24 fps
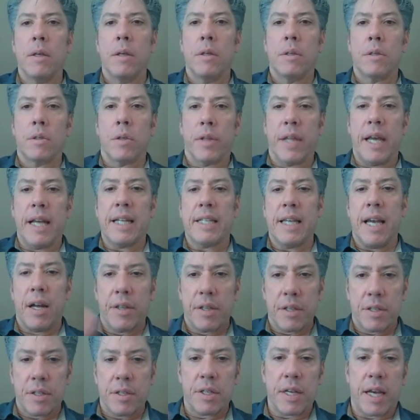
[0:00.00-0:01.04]
So that's how
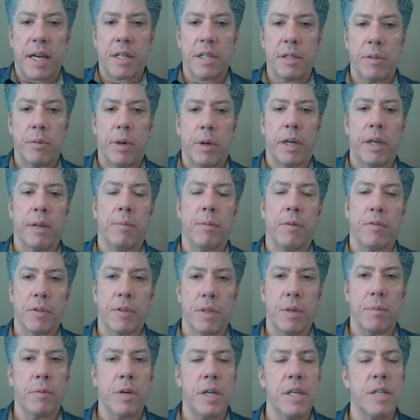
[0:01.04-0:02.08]
this is actually working. But for
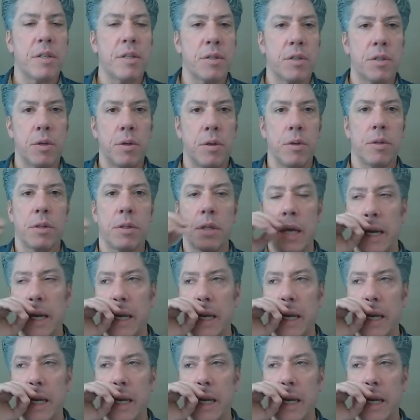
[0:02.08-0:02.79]
some reason, students,